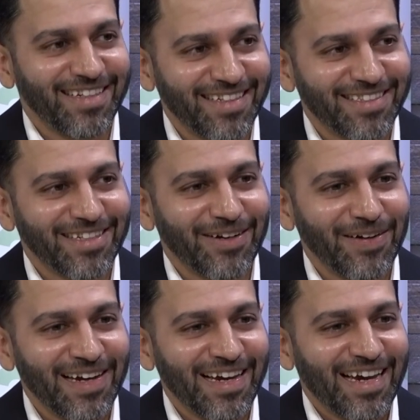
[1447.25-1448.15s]
And so
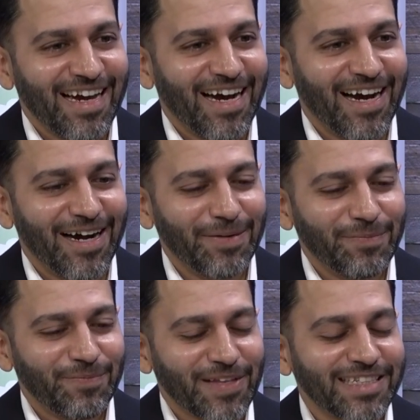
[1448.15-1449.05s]

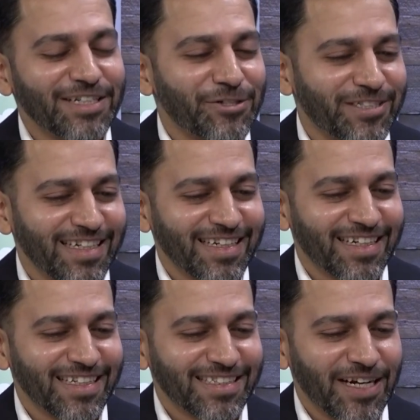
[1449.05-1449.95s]
it's interesting
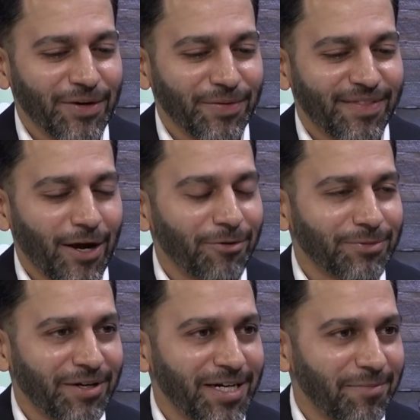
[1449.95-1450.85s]
because they always
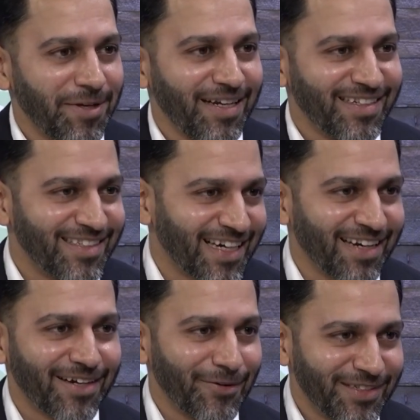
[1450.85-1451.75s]
wanted me to kind of
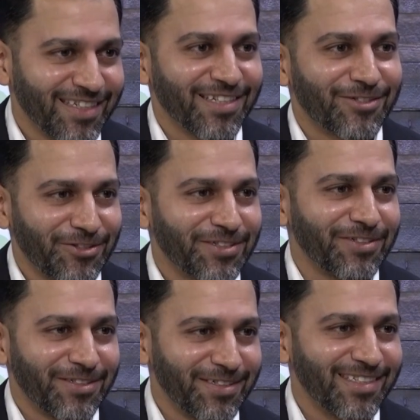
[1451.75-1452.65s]
go into the
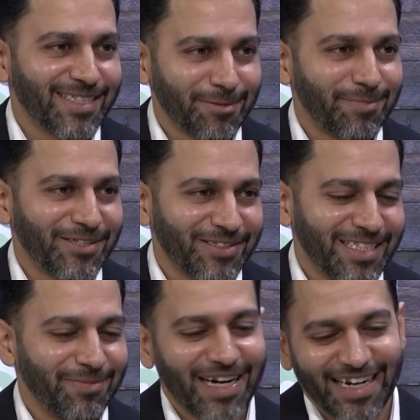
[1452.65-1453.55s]
surgical
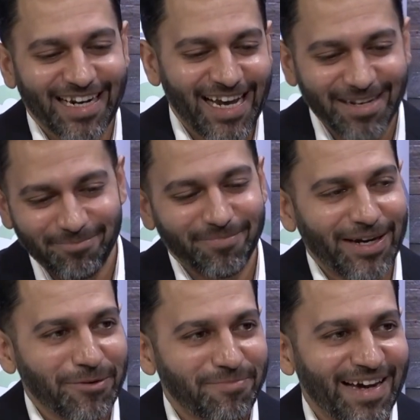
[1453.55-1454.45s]
subspecialty, but I kind of had my
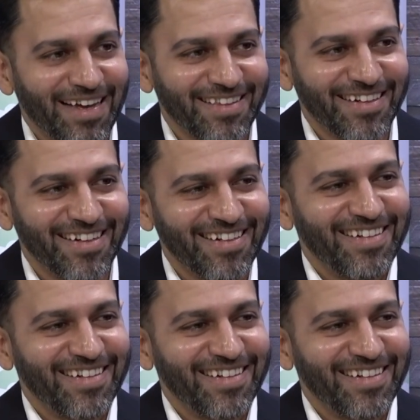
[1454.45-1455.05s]
own path here.